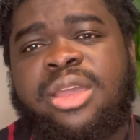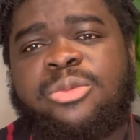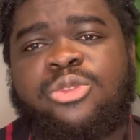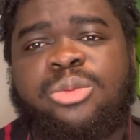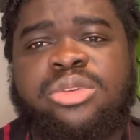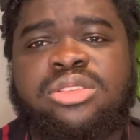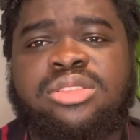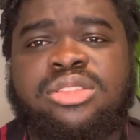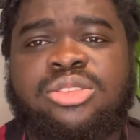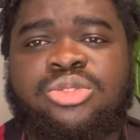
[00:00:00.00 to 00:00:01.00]
from
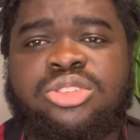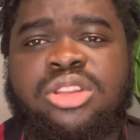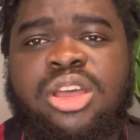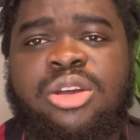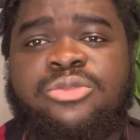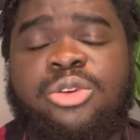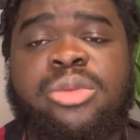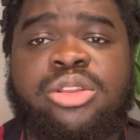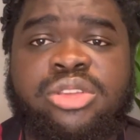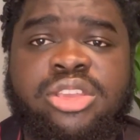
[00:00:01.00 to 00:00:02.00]

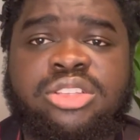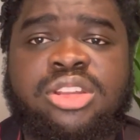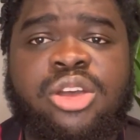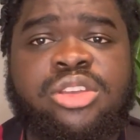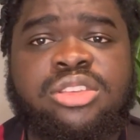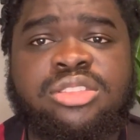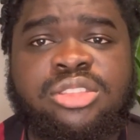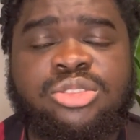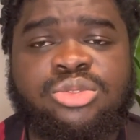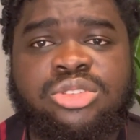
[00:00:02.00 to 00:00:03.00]
educational
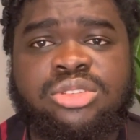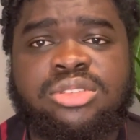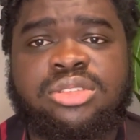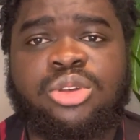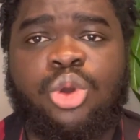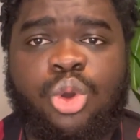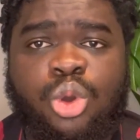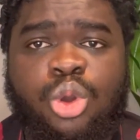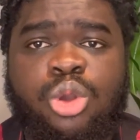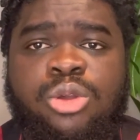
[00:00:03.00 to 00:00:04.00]
institutions
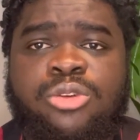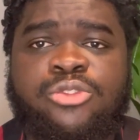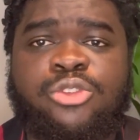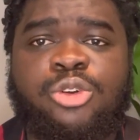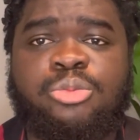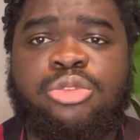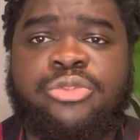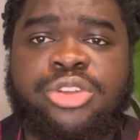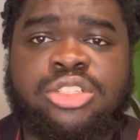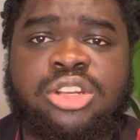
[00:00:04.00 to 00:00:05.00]
or from
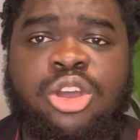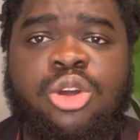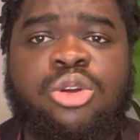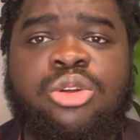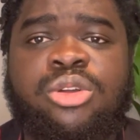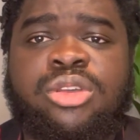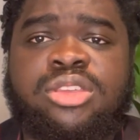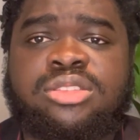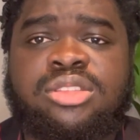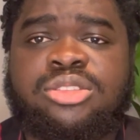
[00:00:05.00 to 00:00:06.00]
professional
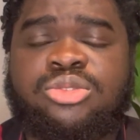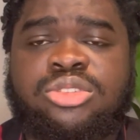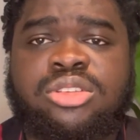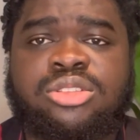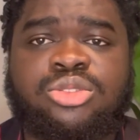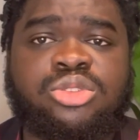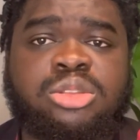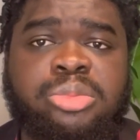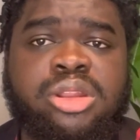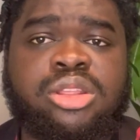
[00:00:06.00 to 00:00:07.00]
institutions. So
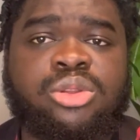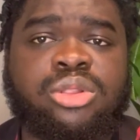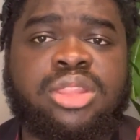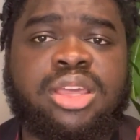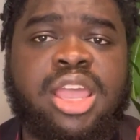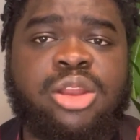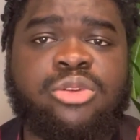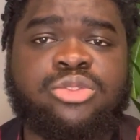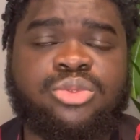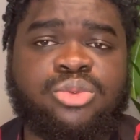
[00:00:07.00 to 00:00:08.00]
depending on the kind
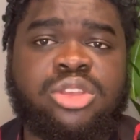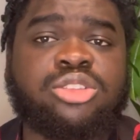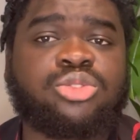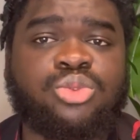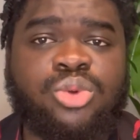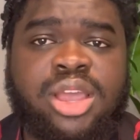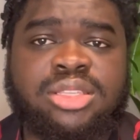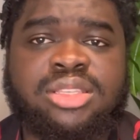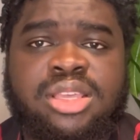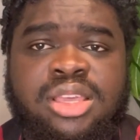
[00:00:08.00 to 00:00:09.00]
of school, each school has